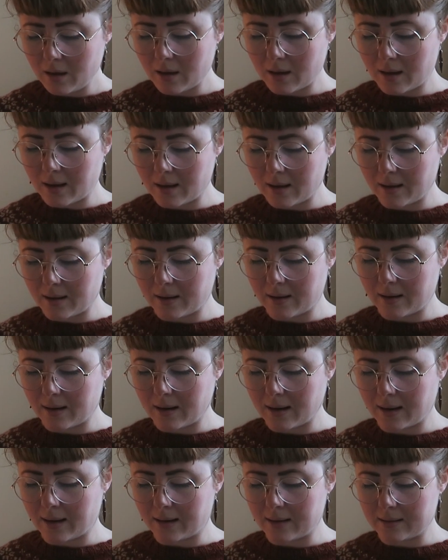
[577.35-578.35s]

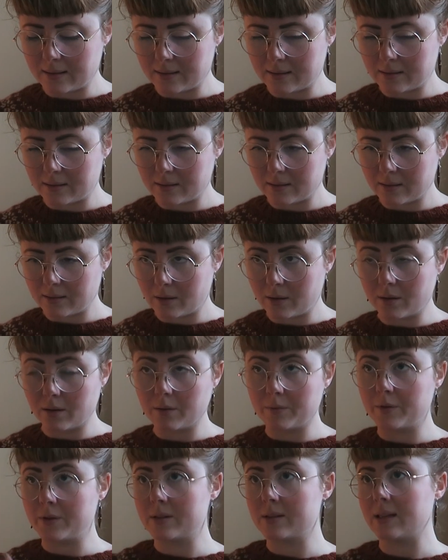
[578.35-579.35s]
and
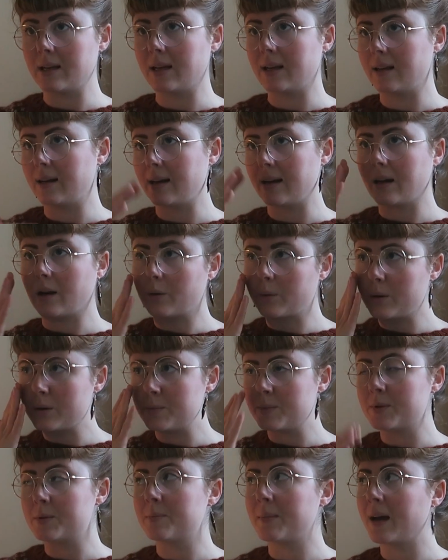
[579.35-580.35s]
obviously like a
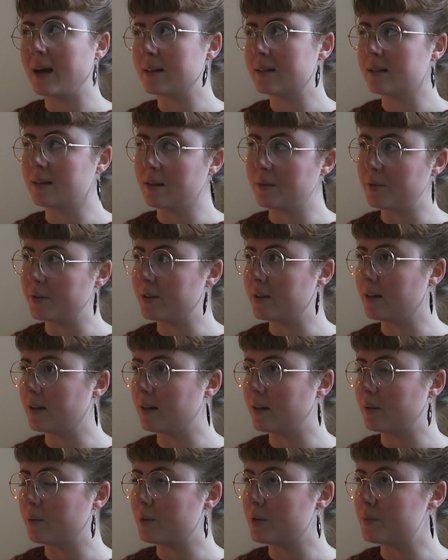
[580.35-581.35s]
Christmas mat and
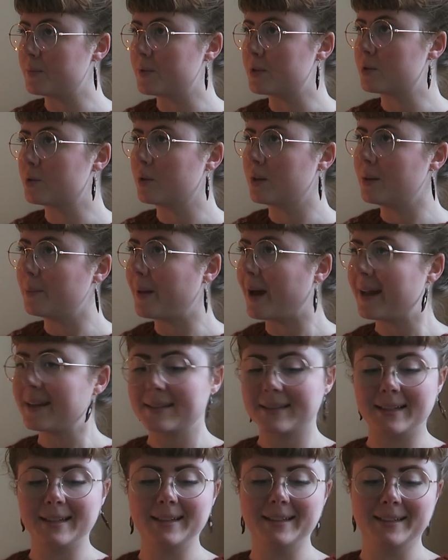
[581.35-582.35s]
everything, a Christmas tree mat.